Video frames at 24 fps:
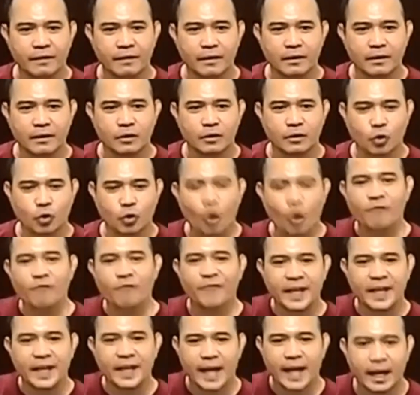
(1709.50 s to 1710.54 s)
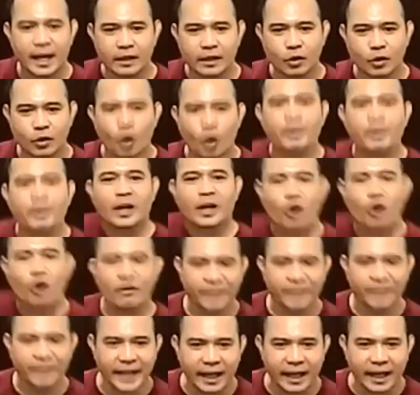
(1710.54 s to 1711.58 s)
confident,
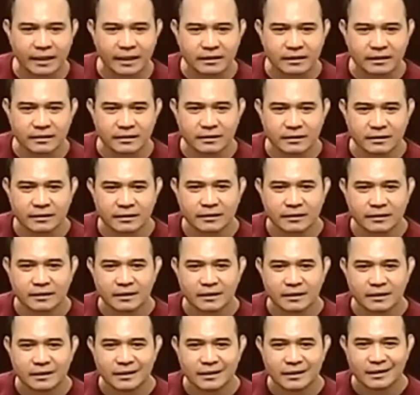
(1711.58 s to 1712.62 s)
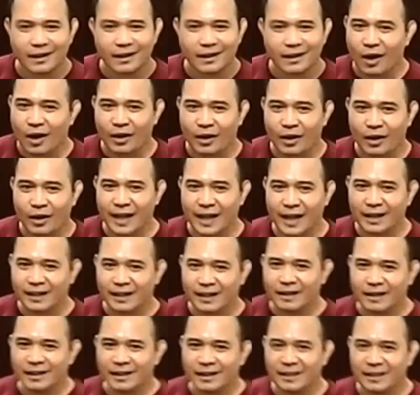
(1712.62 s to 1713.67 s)
overconfident. Okay?
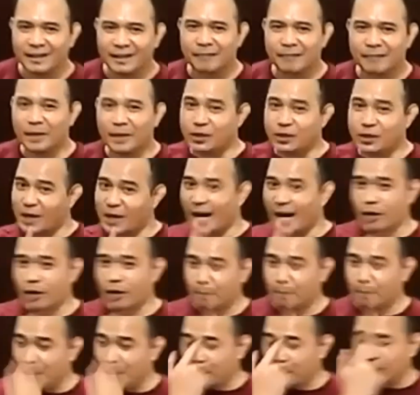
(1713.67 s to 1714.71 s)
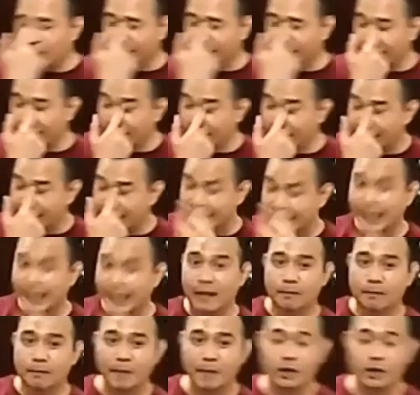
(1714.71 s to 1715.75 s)
Because a lot of people get killed
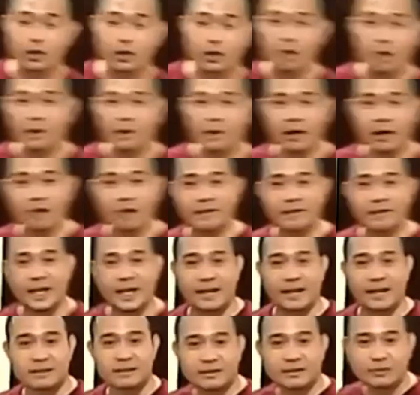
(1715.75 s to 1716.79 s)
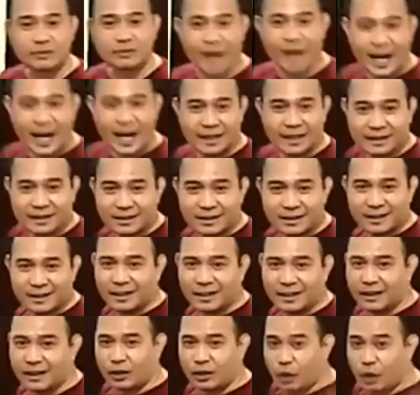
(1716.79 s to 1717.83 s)
because overconfident, right?
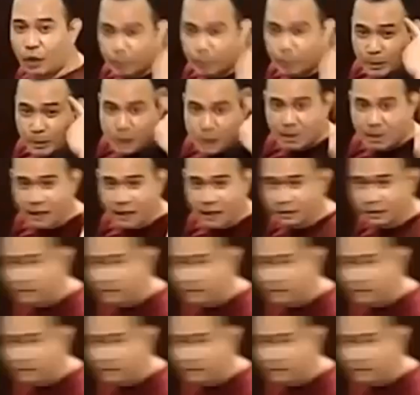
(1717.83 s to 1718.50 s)
You have to be smart.